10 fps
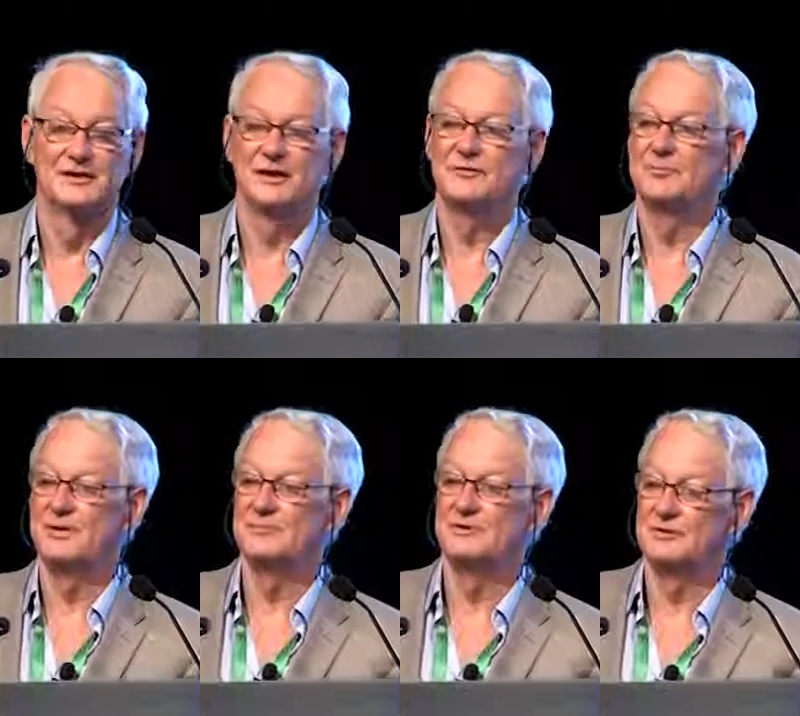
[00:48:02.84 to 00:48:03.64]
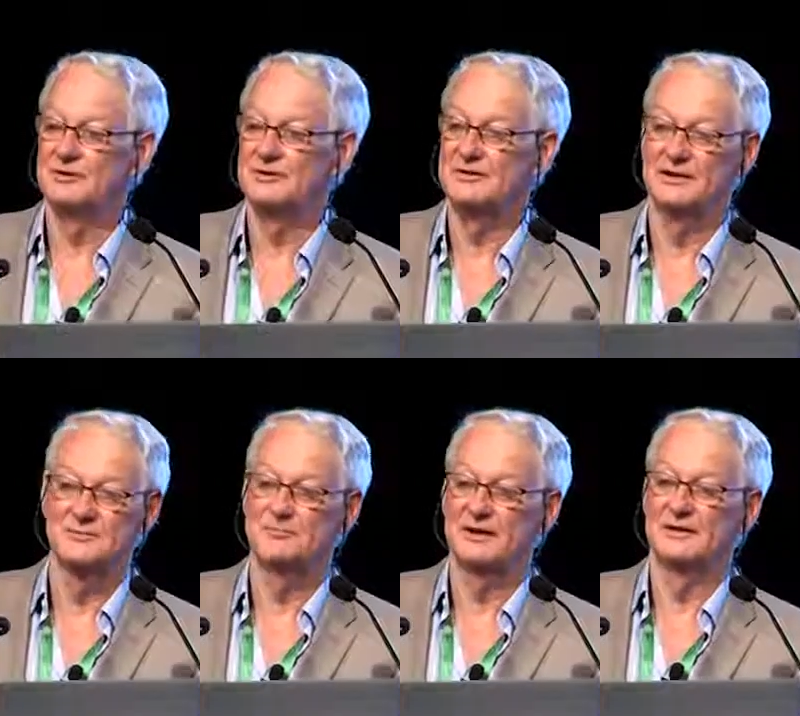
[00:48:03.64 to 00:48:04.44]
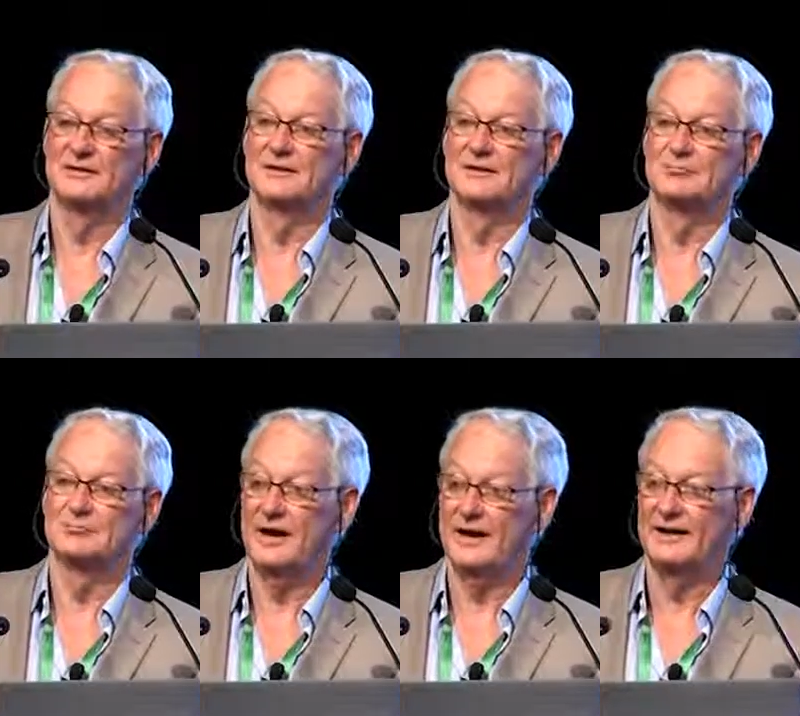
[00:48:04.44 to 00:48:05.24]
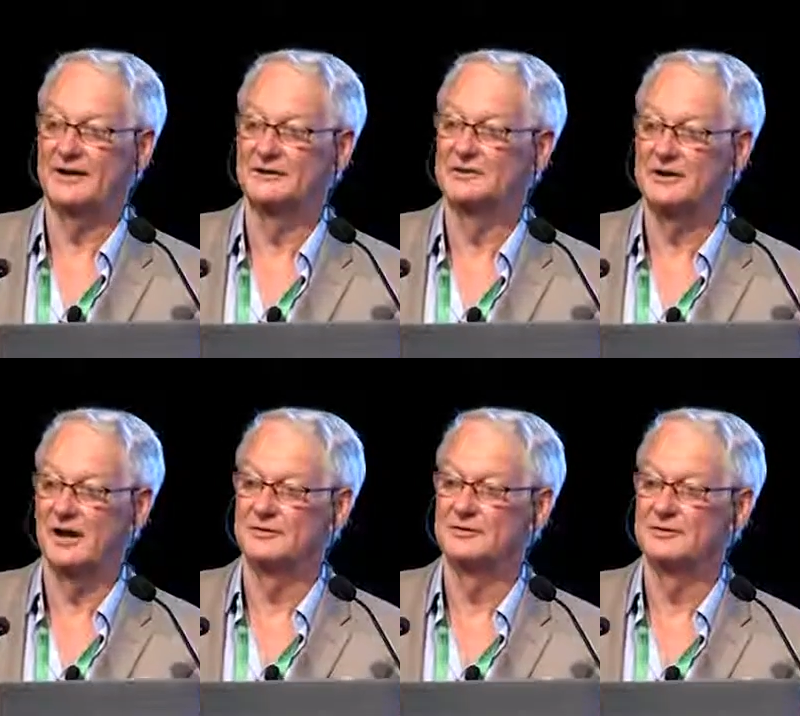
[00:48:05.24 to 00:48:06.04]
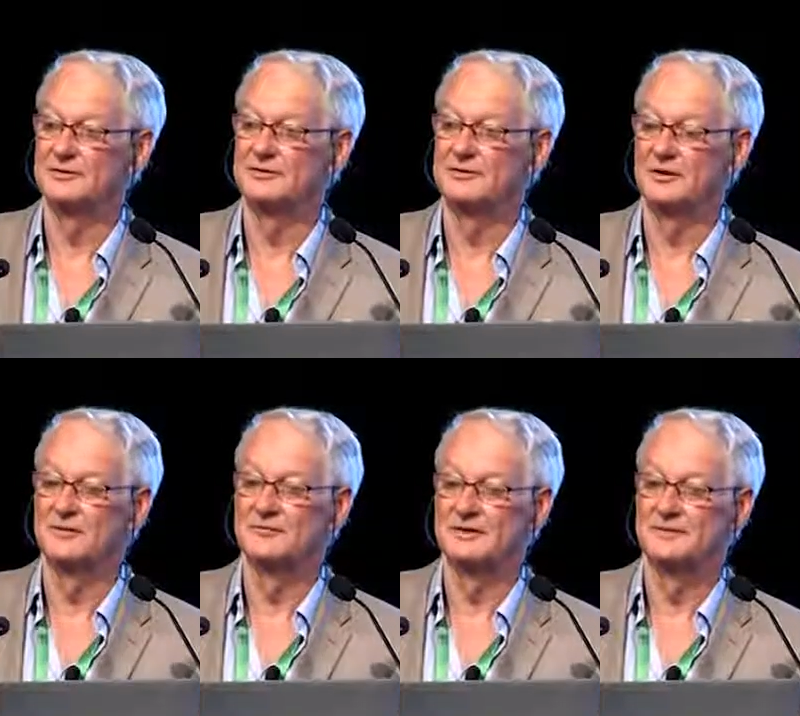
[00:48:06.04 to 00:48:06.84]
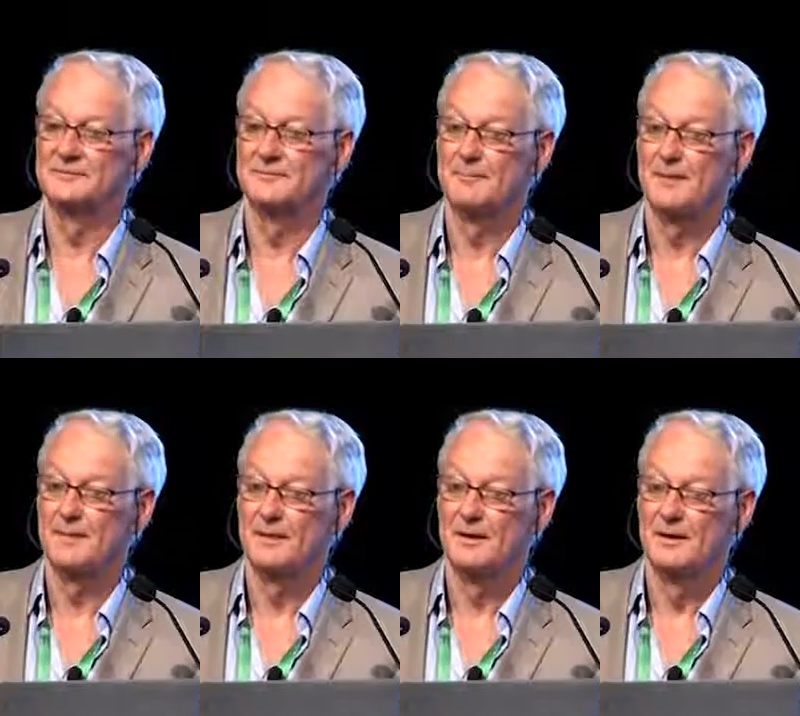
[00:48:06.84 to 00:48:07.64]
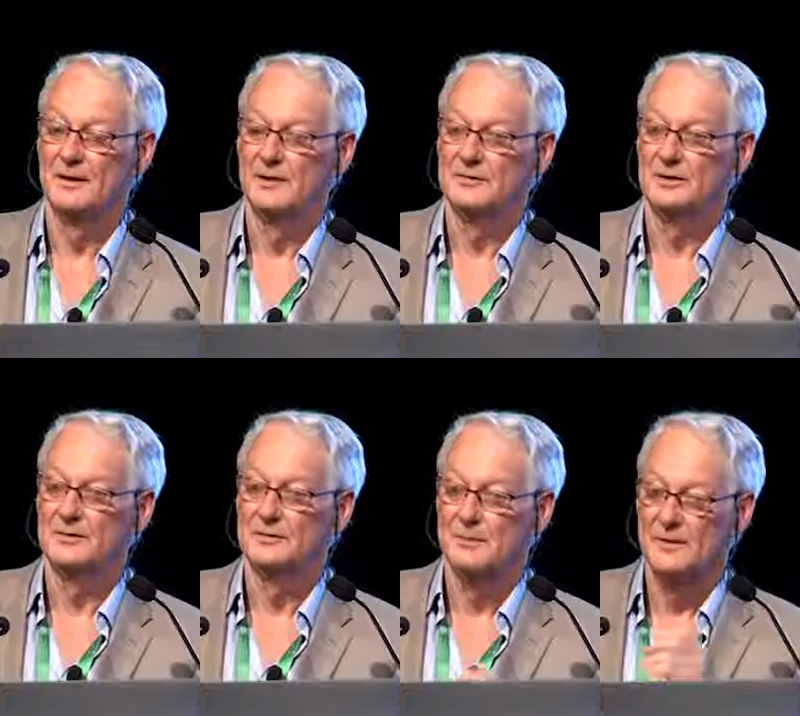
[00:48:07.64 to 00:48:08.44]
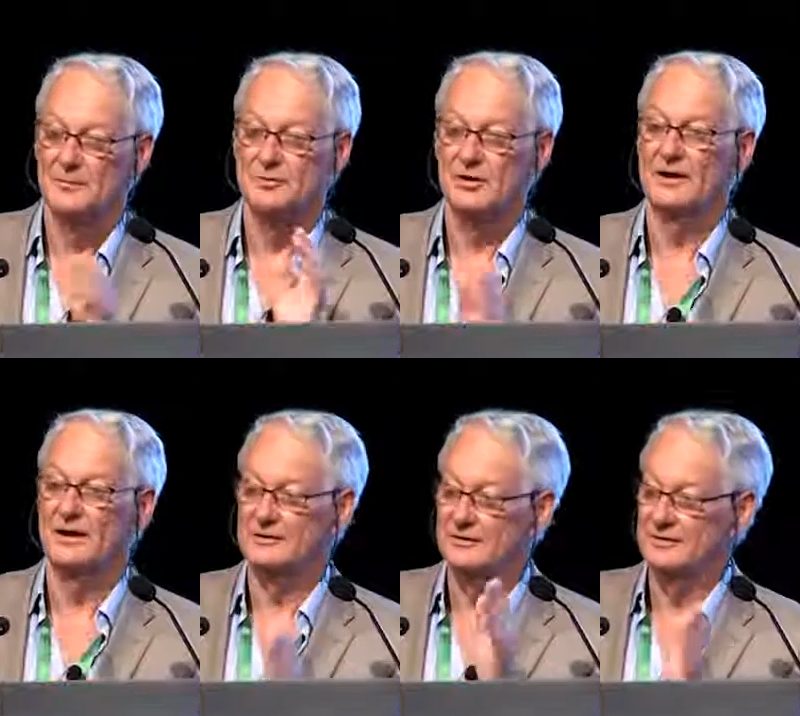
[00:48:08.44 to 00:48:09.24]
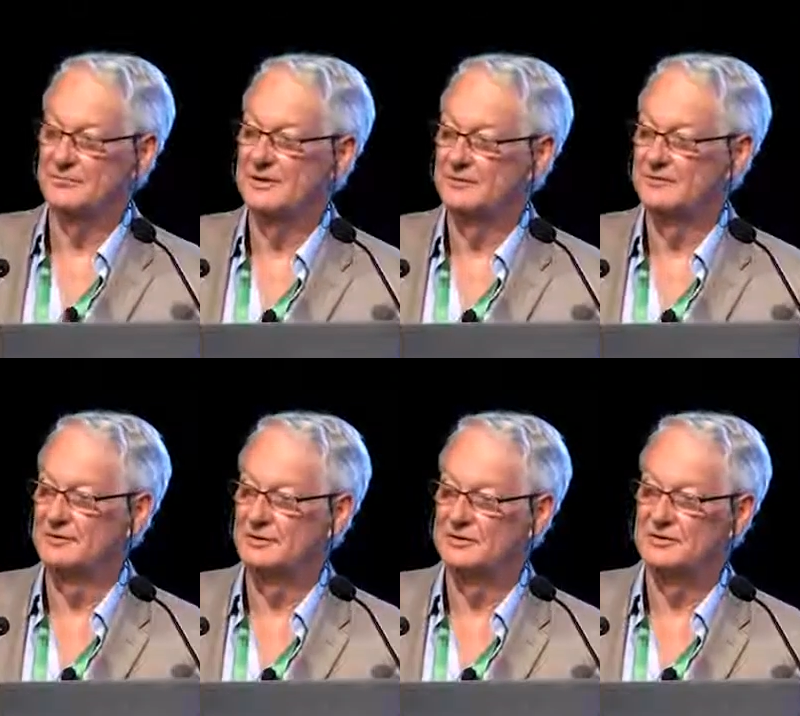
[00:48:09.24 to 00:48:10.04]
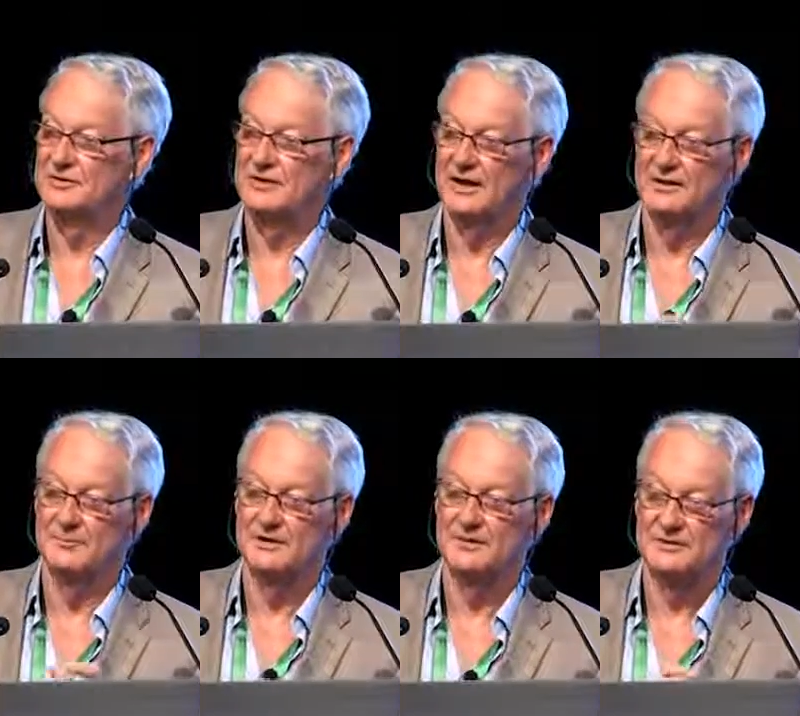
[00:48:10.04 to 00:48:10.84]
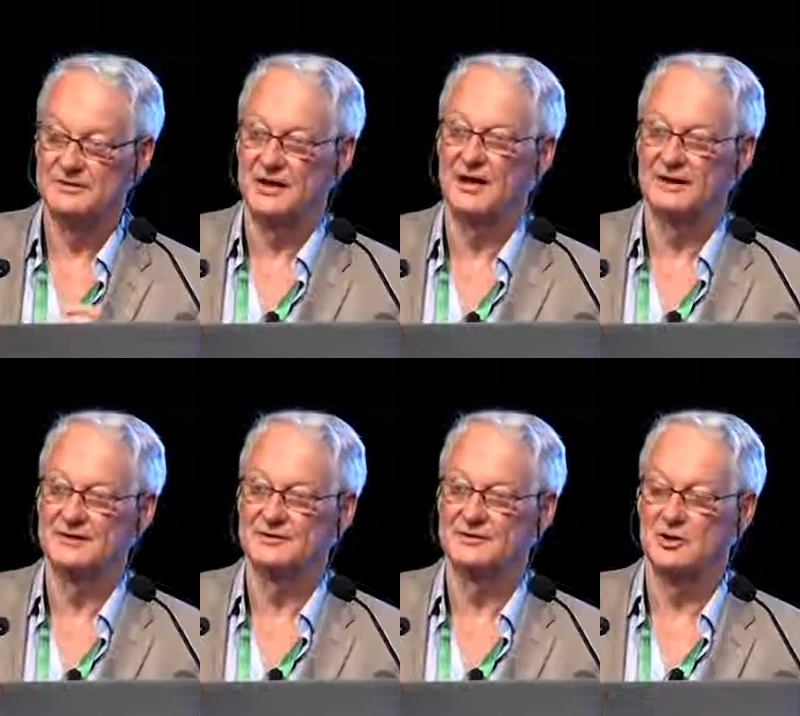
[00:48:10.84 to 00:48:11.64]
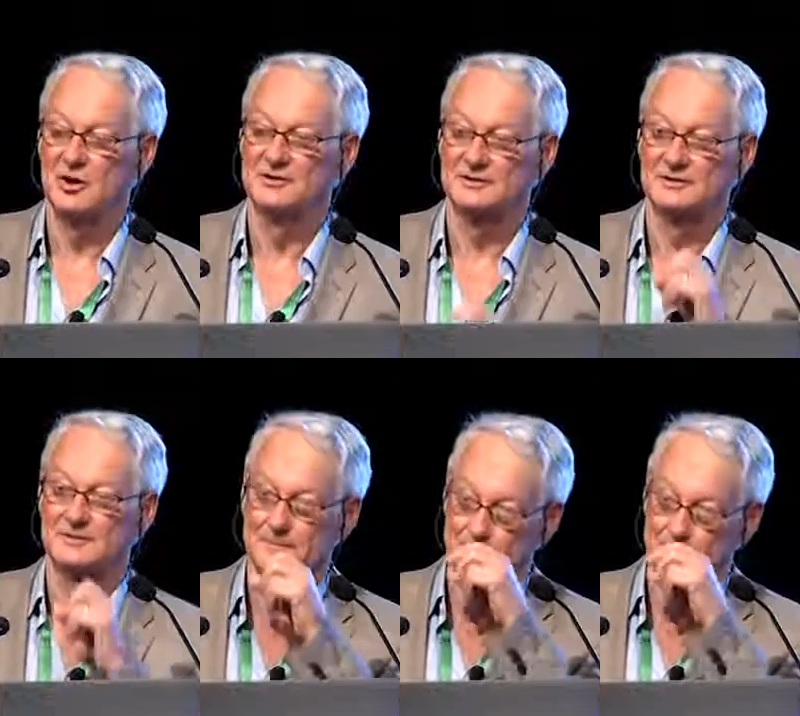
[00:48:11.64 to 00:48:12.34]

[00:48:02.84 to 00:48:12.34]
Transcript: Now, if the beam divergence gets bigger than the Bragg angle, you can't do crystallography. So the product of the beam divergence and the beam size is constant.